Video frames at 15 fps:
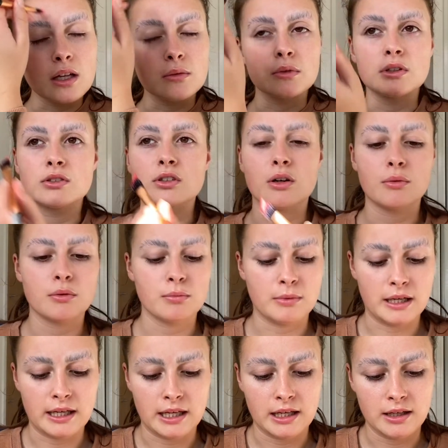gonna start with
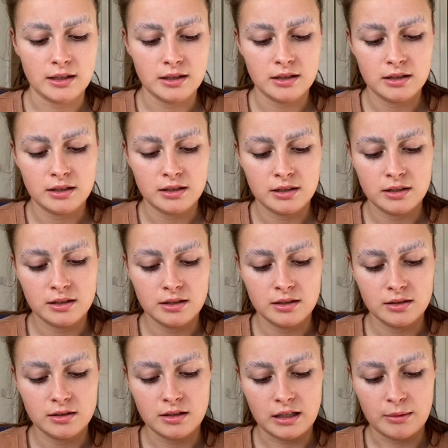my,
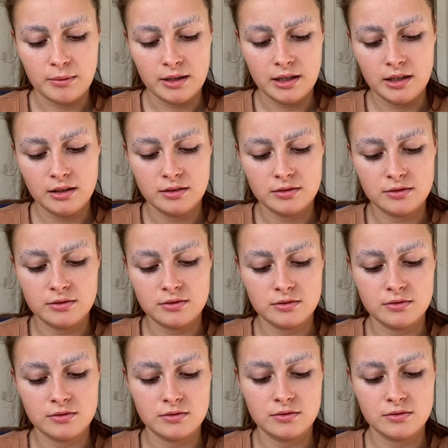am
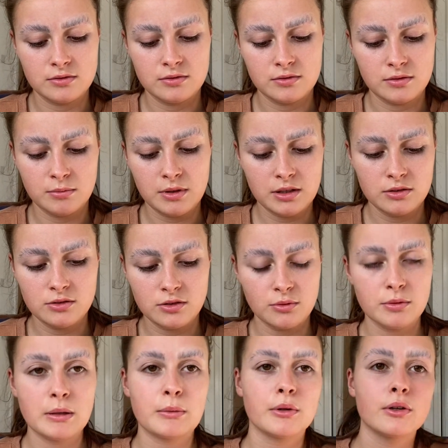I gonna start with my
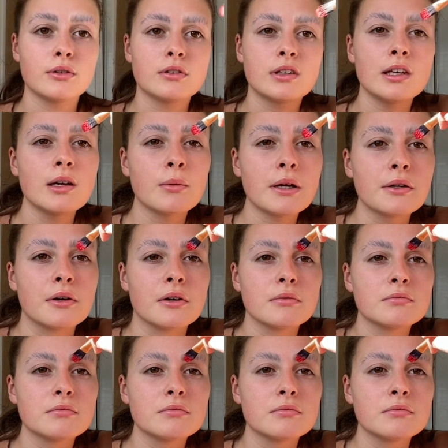brows? Yeah, why not?